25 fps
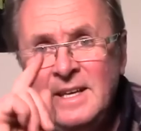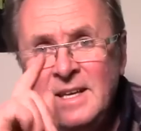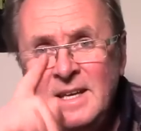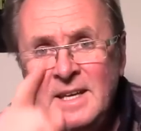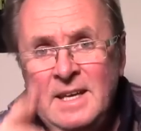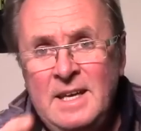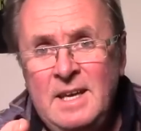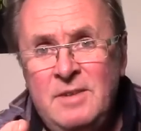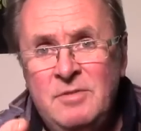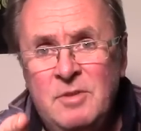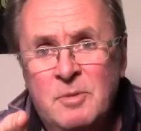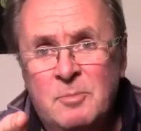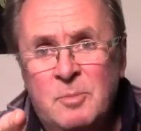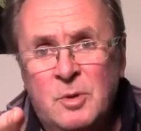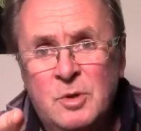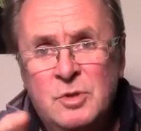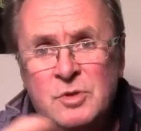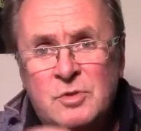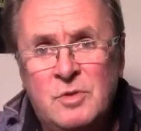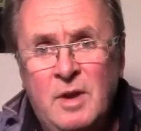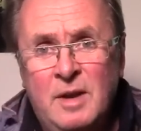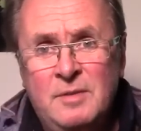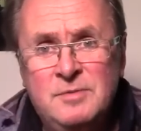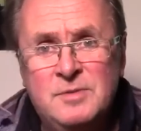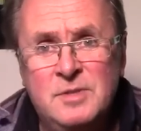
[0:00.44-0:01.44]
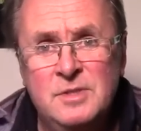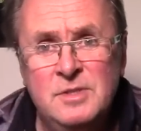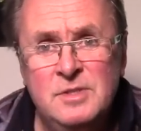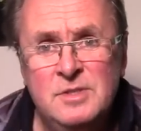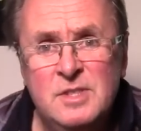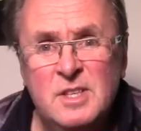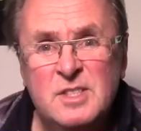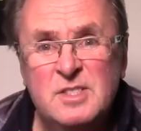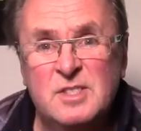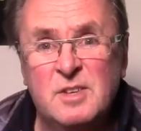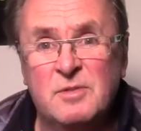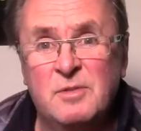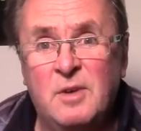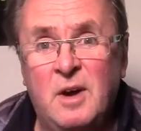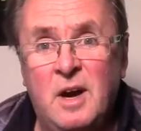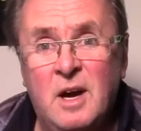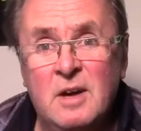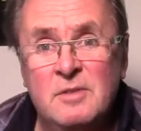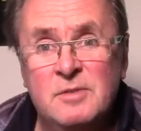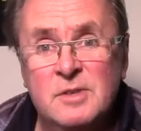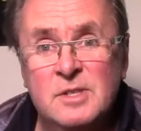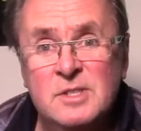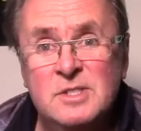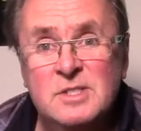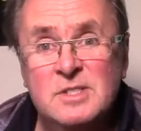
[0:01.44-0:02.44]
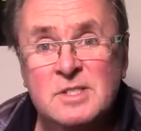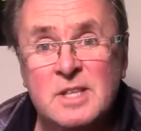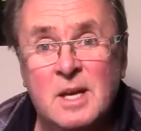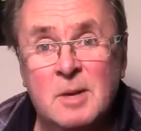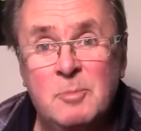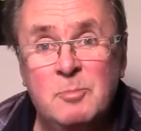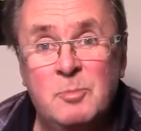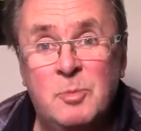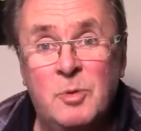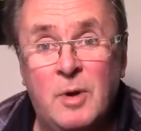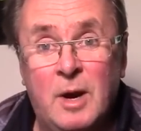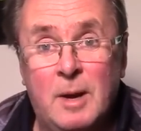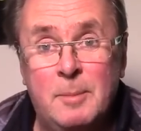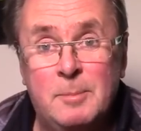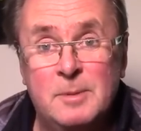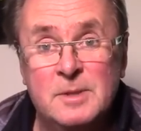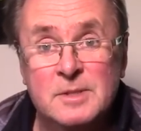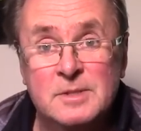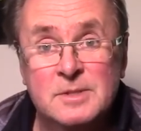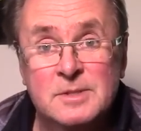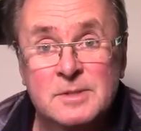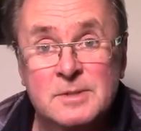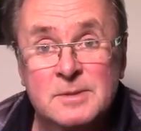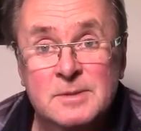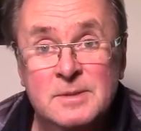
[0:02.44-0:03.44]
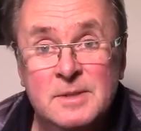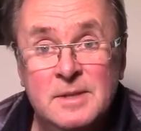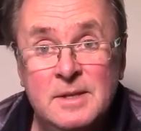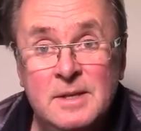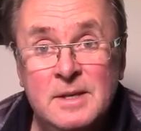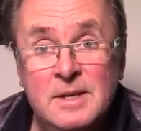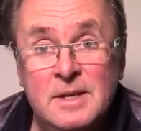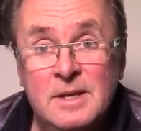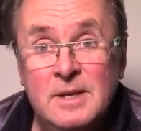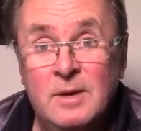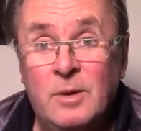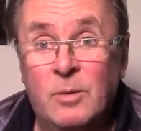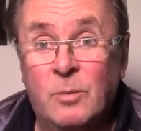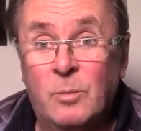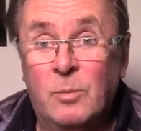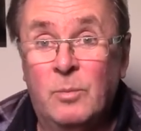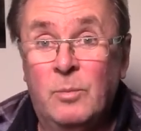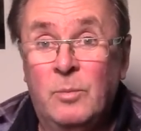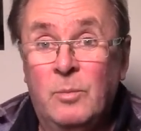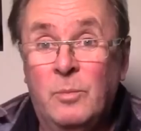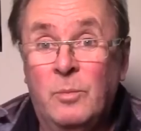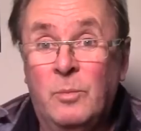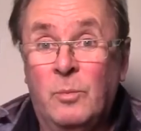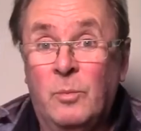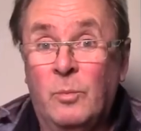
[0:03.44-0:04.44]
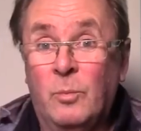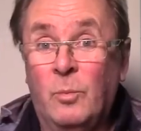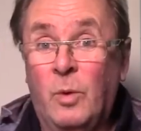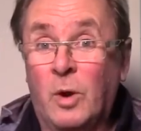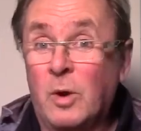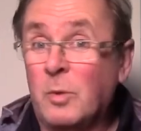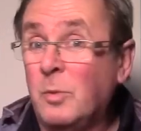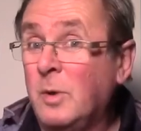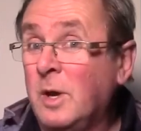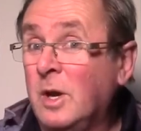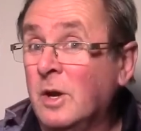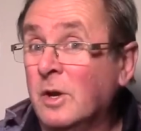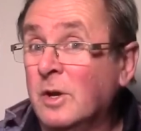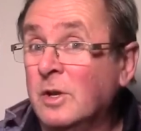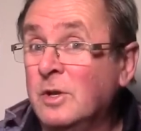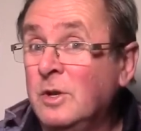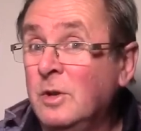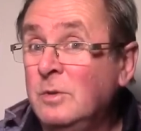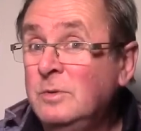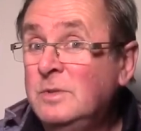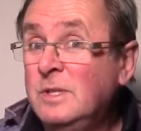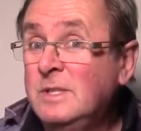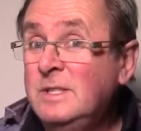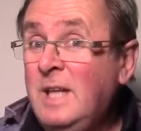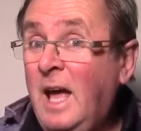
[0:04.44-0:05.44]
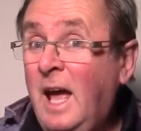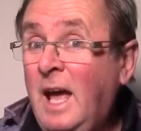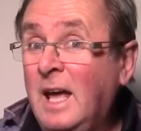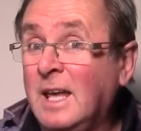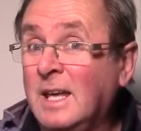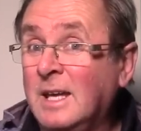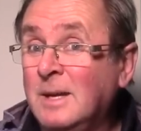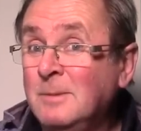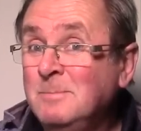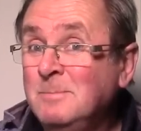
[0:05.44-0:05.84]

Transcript: Evening bushcrafters, survivalists and preppers. What are we going to do today?